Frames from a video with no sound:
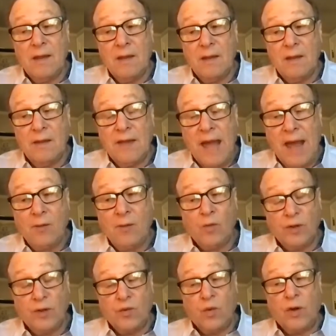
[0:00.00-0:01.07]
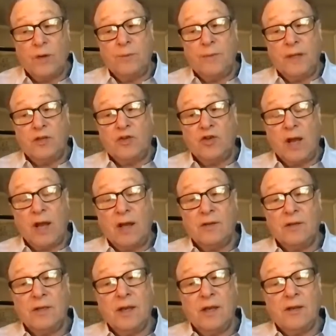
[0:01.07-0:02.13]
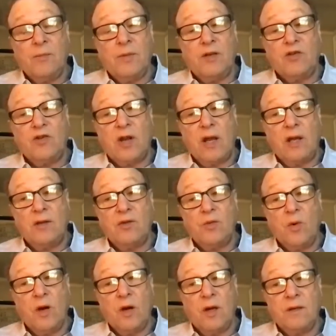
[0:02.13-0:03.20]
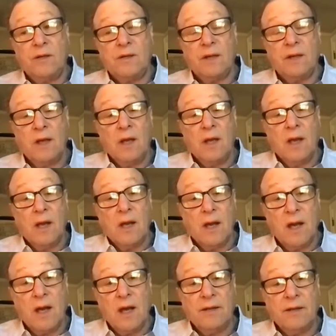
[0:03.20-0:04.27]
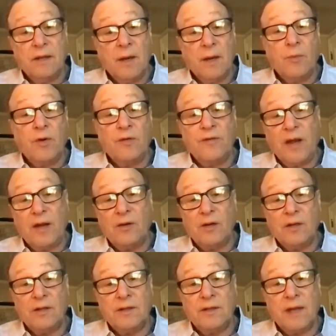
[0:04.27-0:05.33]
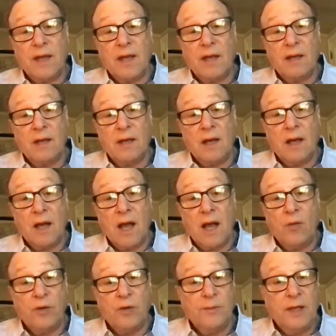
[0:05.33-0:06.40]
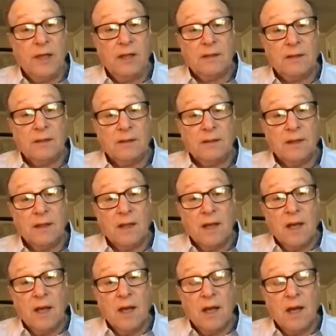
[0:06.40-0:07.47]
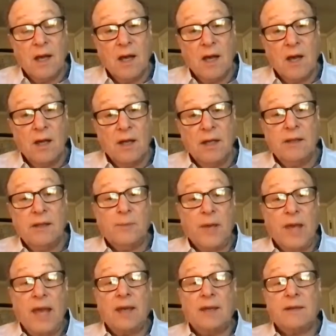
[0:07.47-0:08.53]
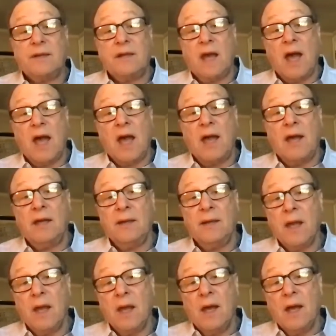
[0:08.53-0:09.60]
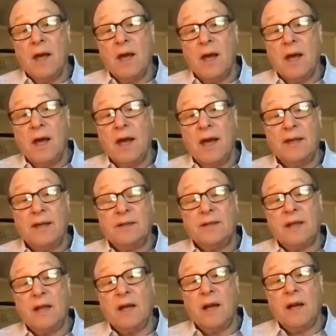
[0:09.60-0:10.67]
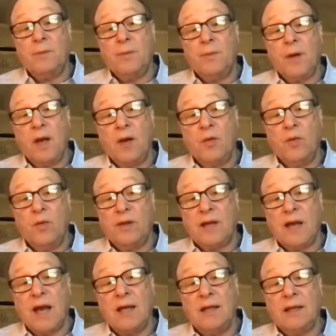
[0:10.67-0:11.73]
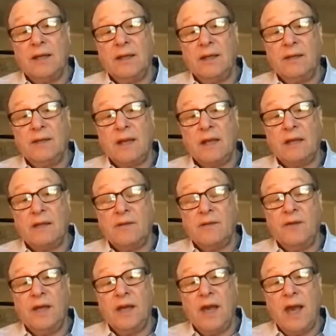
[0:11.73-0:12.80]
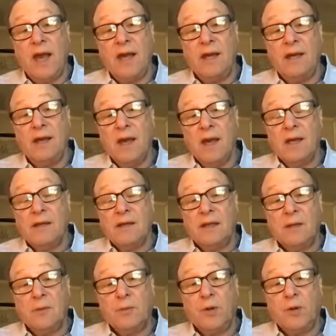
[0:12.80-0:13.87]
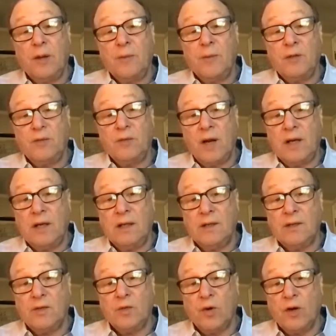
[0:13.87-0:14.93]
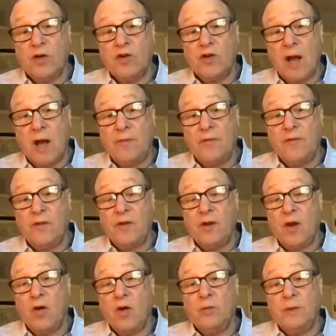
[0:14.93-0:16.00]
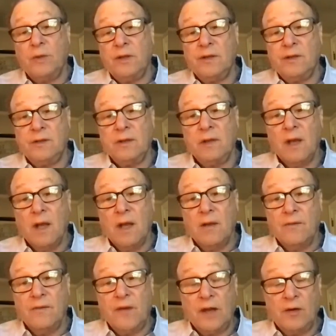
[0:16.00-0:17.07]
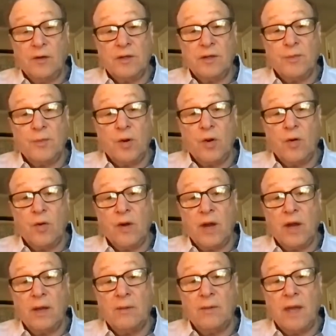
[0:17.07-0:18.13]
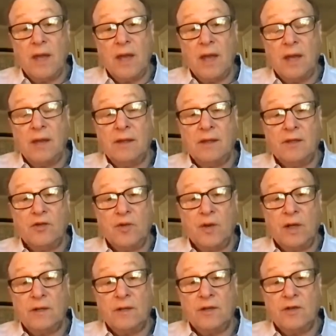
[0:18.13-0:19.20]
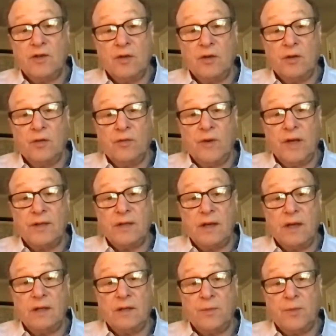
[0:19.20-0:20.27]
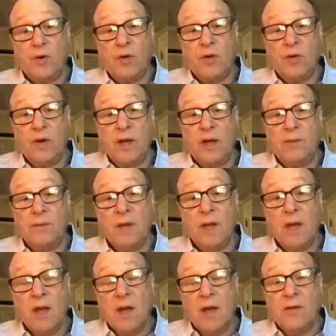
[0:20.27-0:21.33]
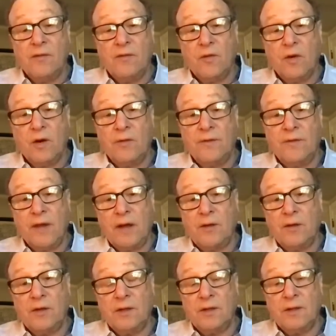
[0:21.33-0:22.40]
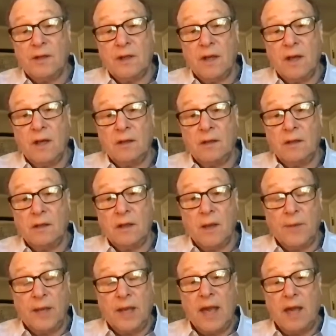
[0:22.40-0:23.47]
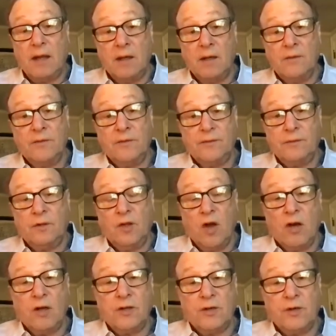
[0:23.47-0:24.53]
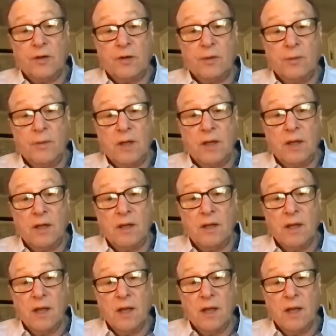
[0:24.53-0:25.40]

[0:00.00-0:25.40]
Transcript: that was one big change. The other big change was the number of veterans that I would meet. In the past, I had set up with colleagues at the VA the Employment Readiness Workshop for the Homeless Veterans Program and the Transitional Residence Program for veterans coming out of long-term